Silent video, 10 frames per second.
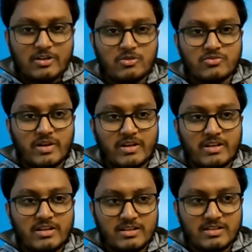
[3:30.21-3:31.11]
And it was
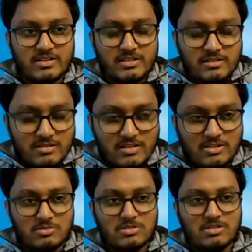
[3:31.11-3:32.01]
very easy
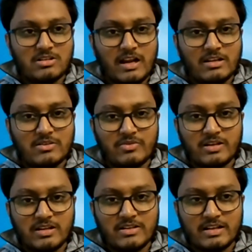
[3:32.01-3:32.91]
it was not that
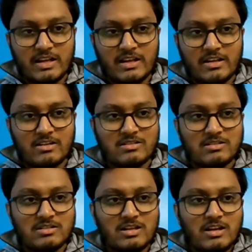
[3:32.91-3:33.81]
difficult like
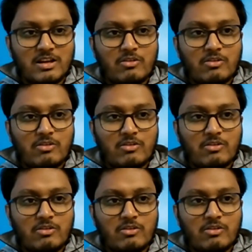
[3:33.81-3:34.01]
uh,